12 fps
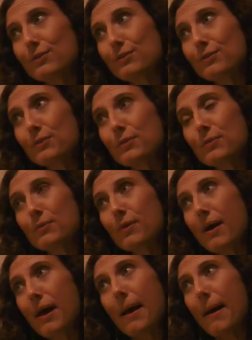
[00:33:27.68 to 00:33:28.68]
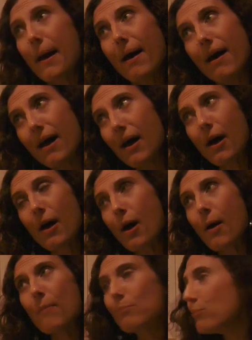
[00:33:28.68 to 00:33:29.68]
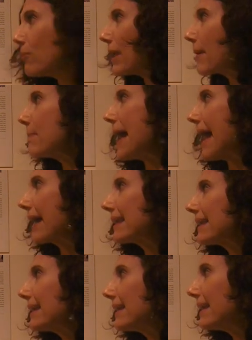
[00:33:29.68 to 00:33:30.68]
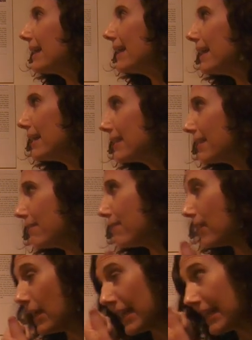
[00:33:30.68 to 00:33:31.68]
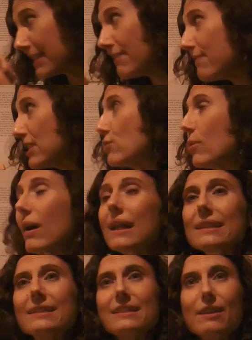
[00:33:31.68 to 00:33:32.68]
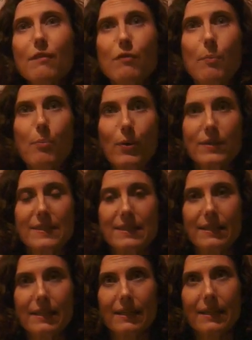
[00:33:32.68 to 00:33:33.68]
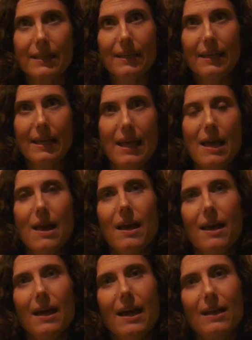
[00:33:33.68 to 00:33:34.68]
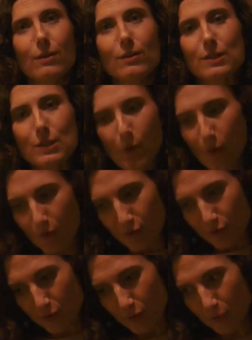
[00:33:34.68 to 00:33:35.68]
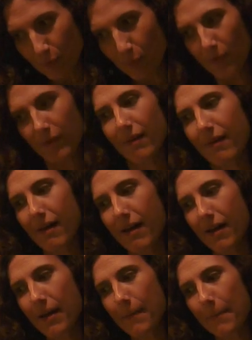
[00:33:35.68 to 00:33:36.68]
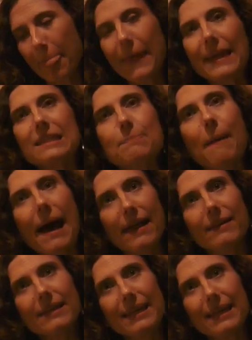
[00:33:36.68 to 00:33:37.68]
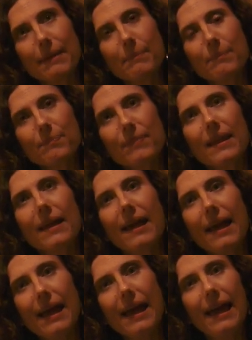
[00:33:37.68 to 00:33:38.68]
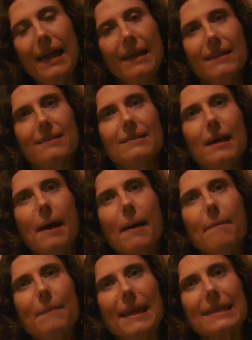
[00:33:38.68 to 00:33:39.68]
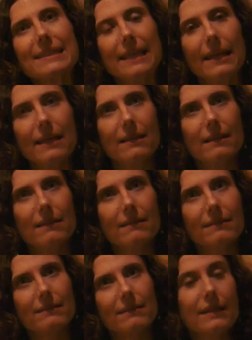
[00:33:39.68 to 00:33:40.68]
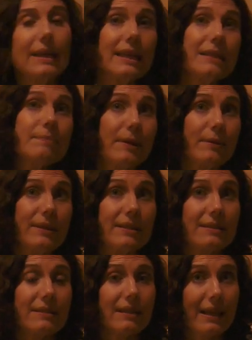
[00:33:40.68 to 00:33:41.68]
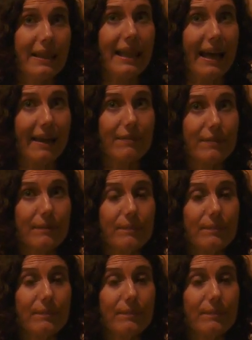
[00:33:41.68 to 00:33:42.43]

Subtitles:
to bring back the individuality of a person and also to inspire him and maintain his spirit alive.